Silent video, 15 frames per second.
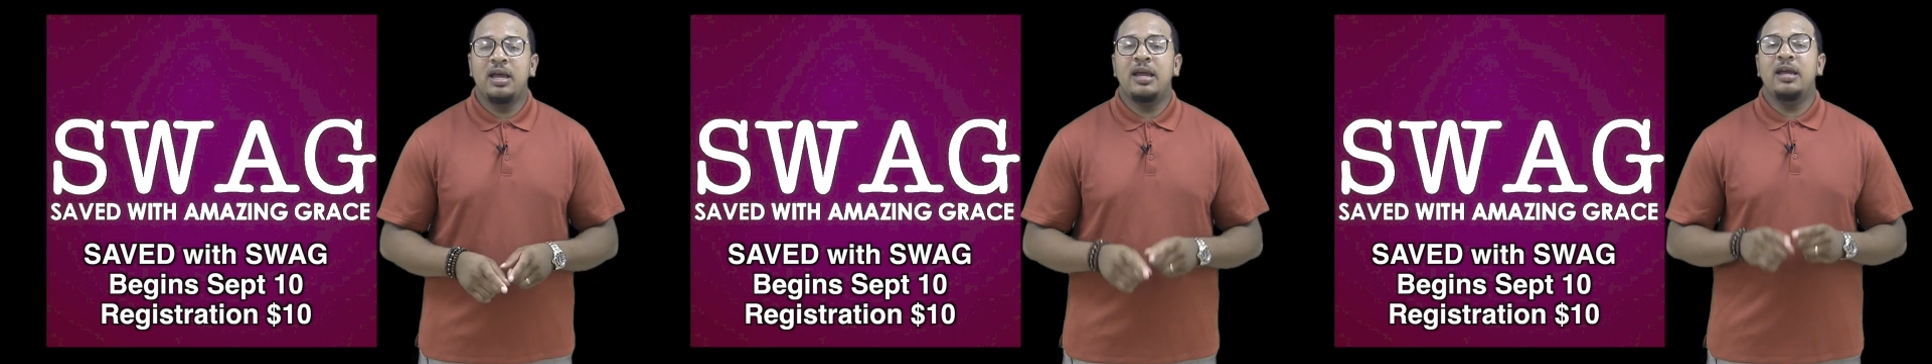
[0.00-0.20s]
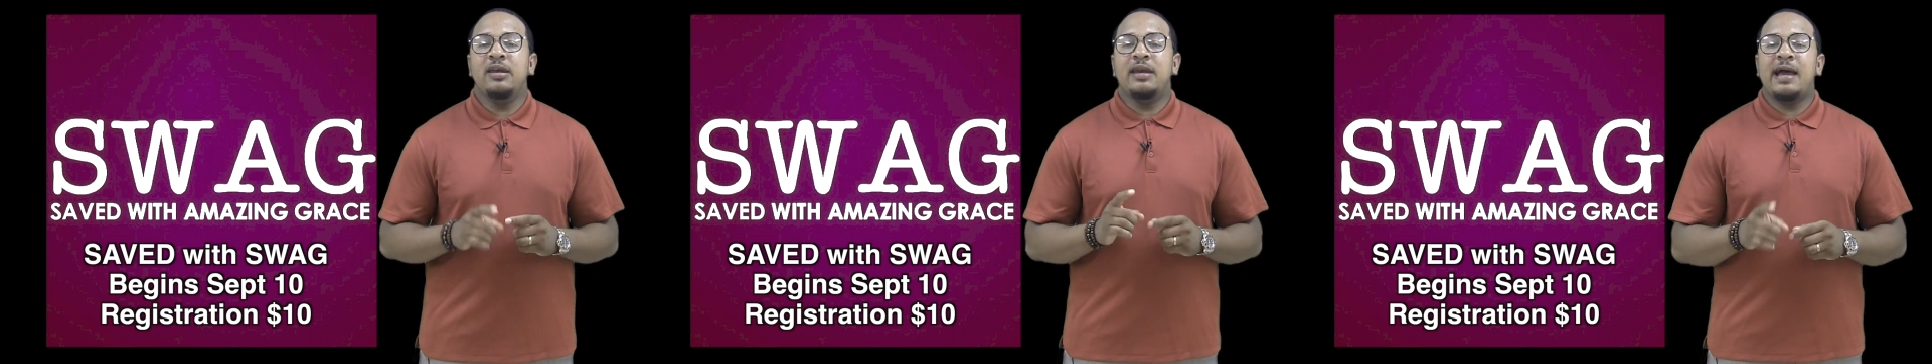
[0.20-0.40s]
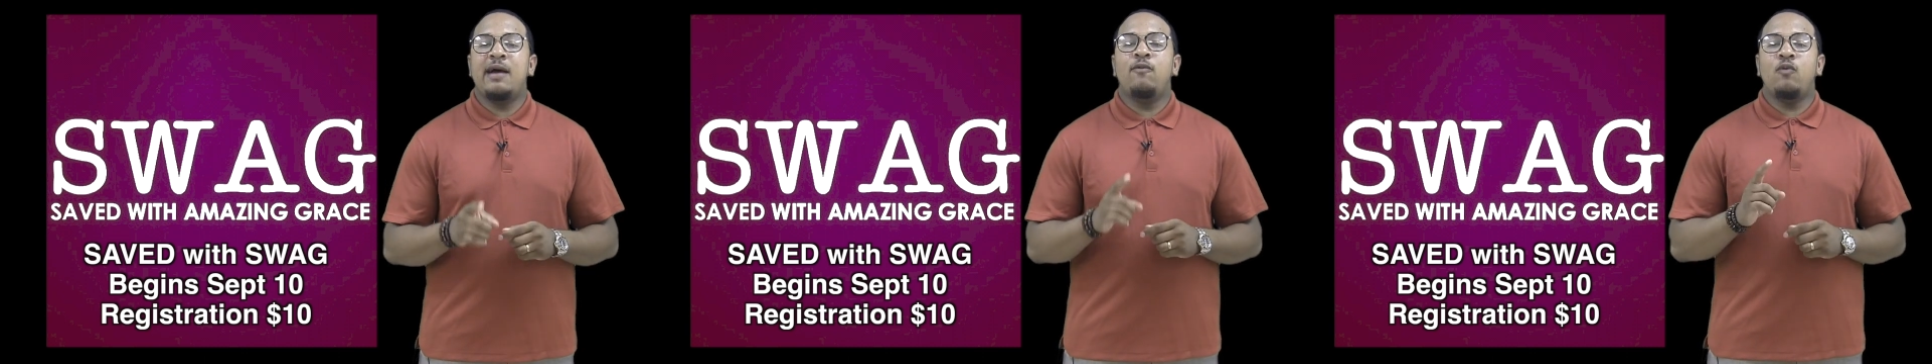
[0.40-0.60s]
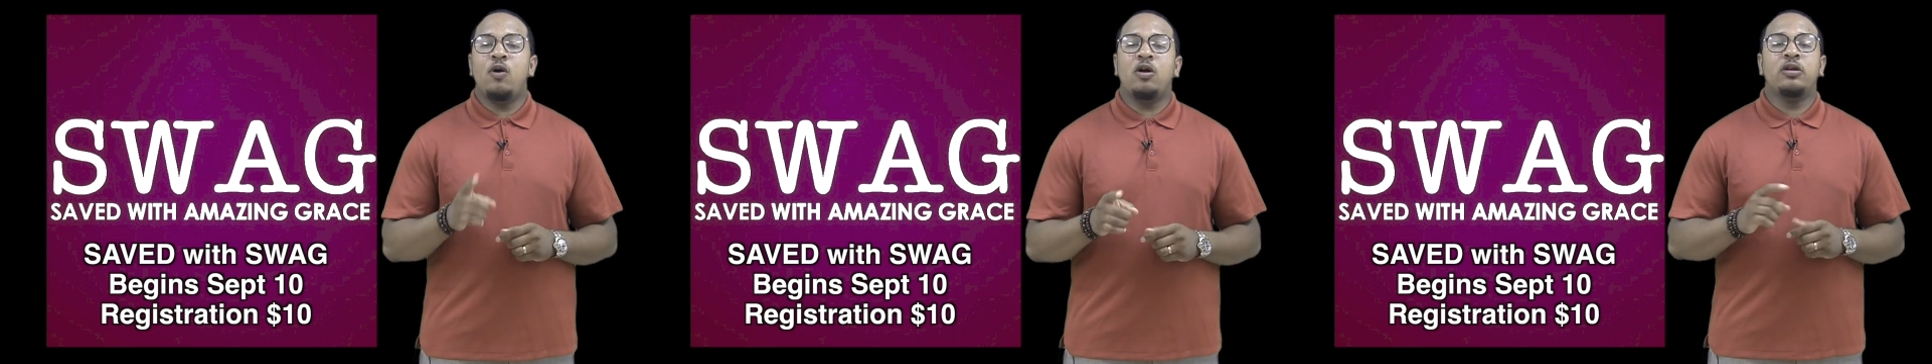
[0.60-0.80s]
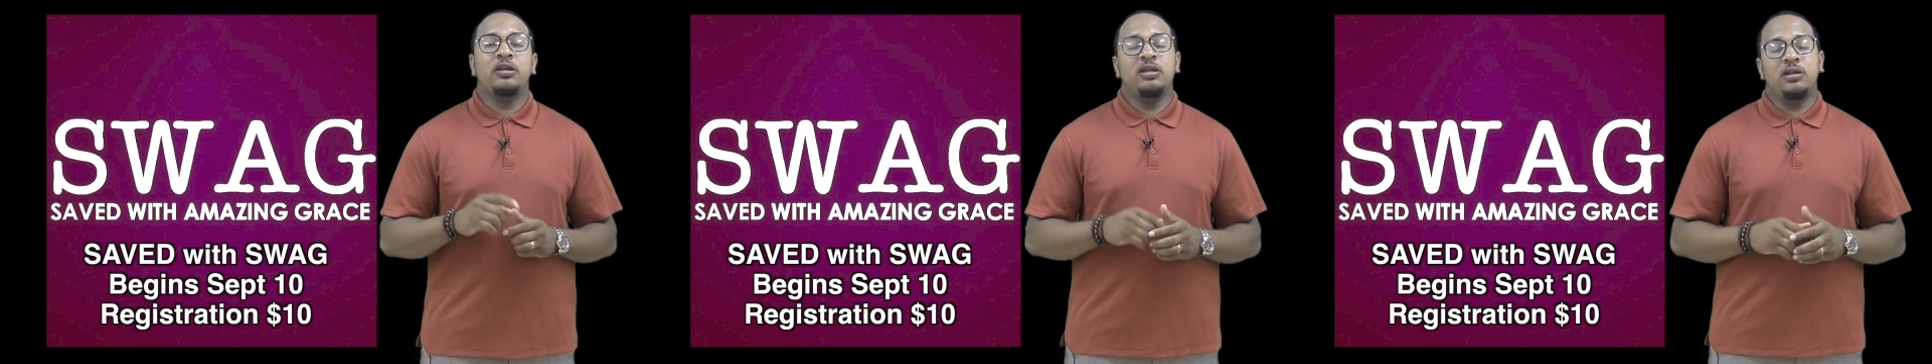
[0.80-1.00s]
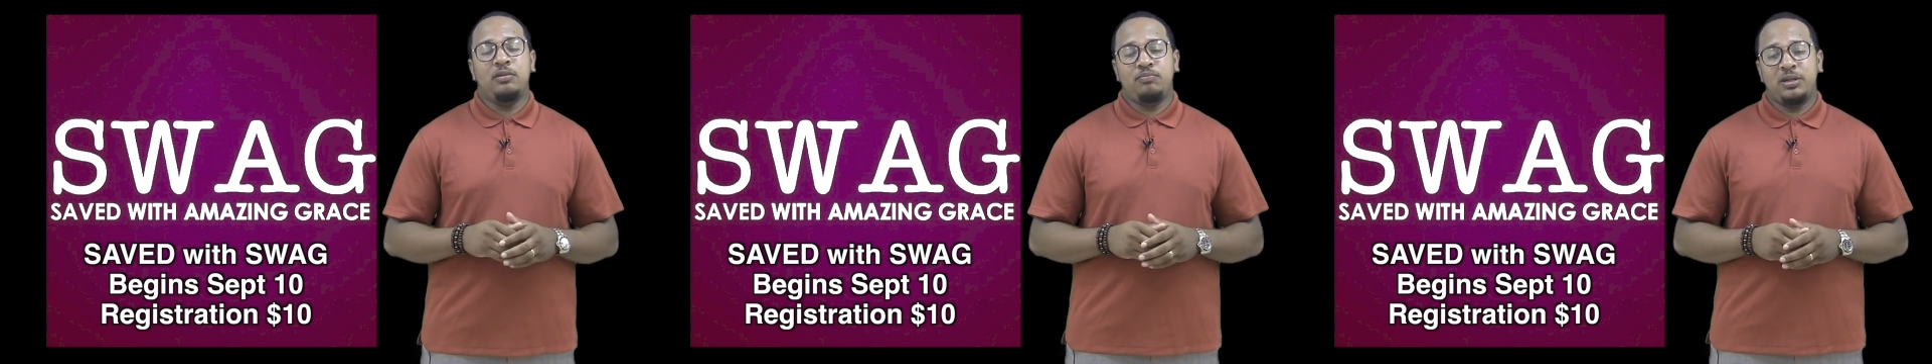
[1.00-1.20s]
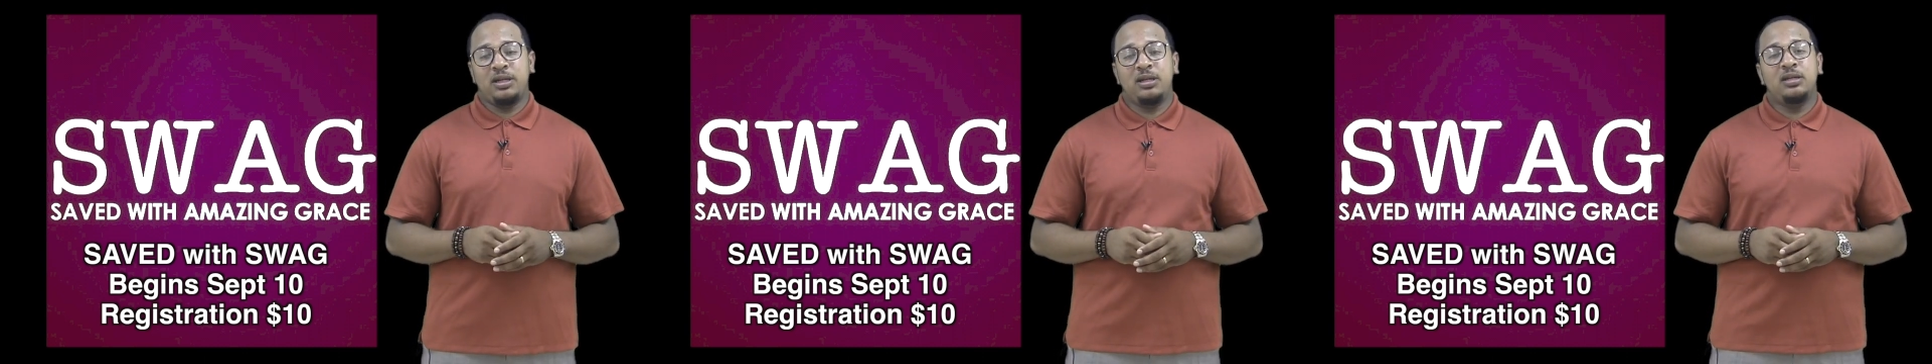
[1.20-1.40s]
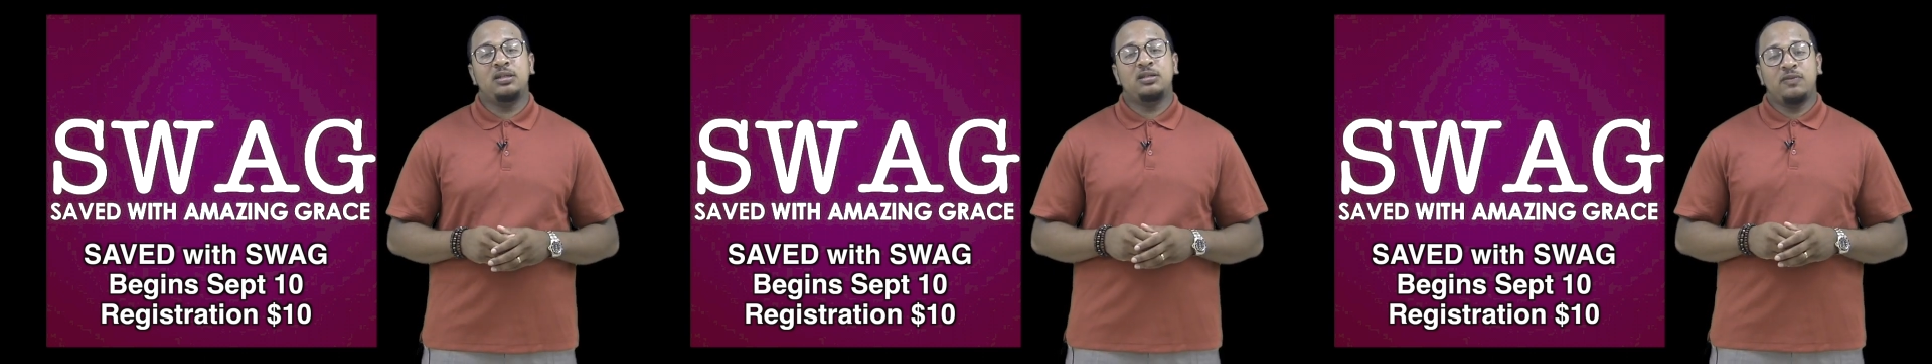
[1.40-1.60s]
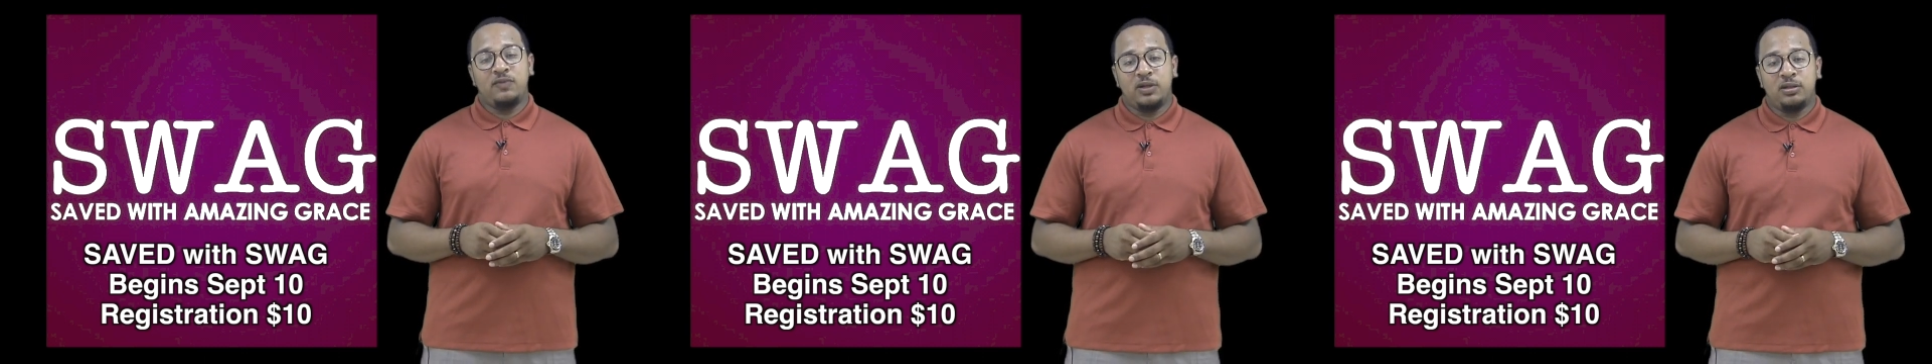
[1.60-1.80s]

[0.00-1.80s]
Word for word: and not walk in the opinions of